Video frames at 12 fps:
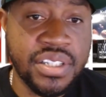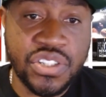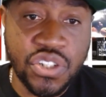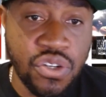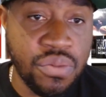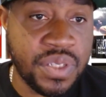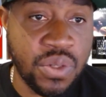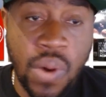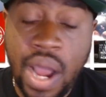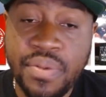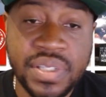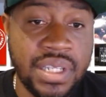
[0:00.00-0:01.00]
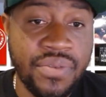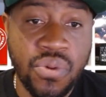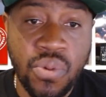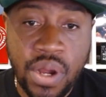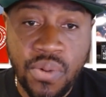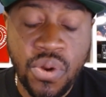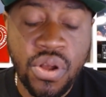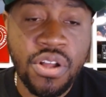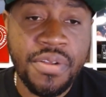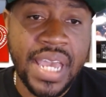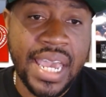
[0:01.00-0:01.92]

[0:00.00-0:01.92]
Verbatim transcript: assumes the wide receiver one role,